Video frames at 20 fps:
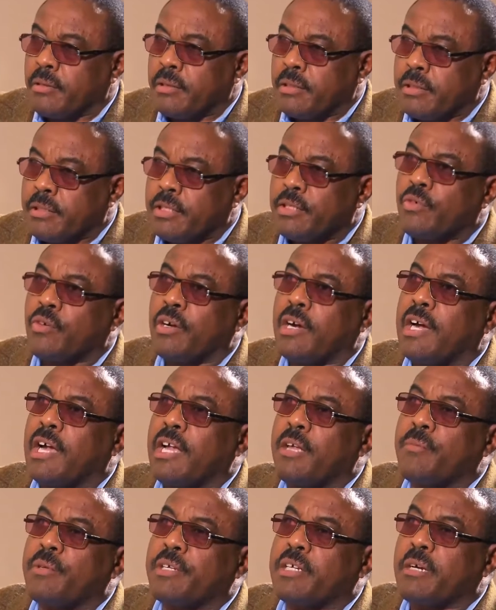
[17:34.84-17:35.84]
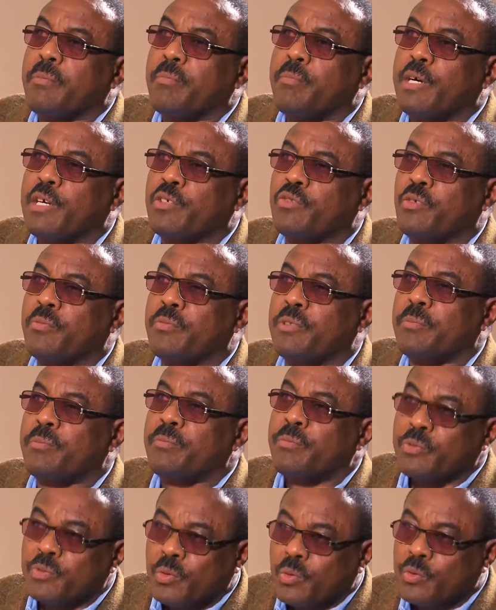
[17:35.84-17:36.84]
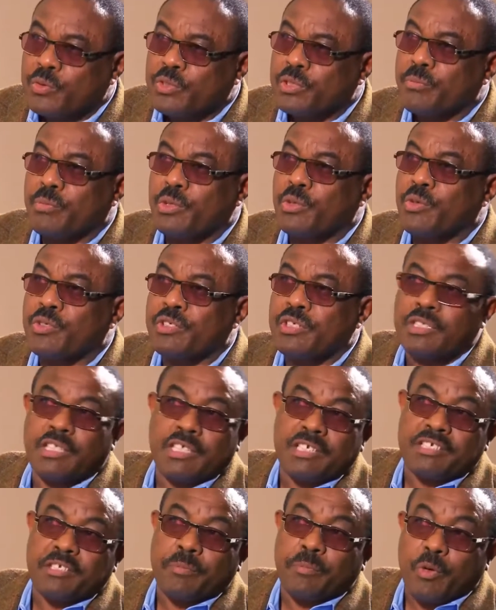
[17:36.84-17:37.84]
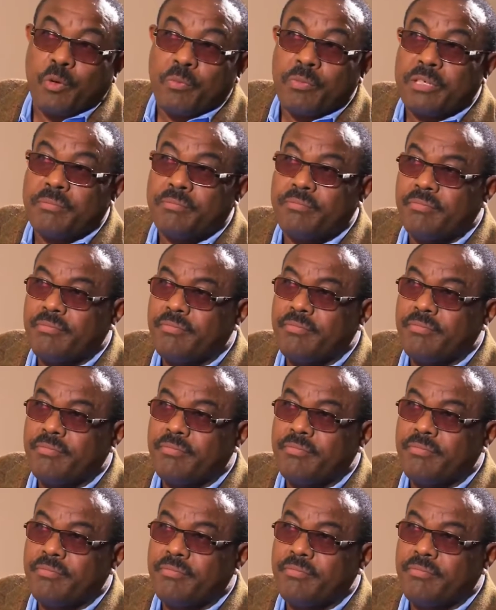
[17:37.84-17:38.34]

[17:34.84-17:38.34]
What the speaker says: You know, I become part of the solution because there is a problem.